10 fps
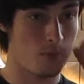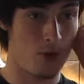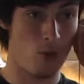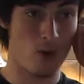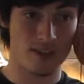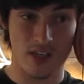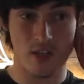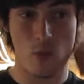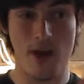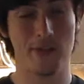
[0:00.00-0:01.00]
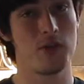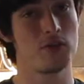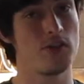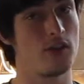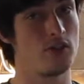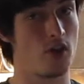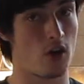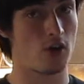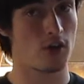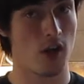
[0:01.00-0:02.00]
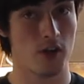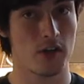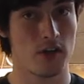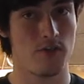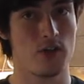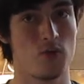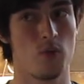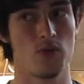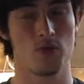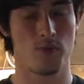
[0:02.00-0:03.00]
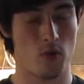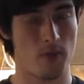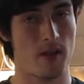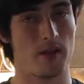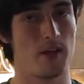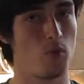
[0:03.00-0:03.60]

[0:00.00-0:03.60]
But what's in the wild usually are darker colored individuals with more melanin,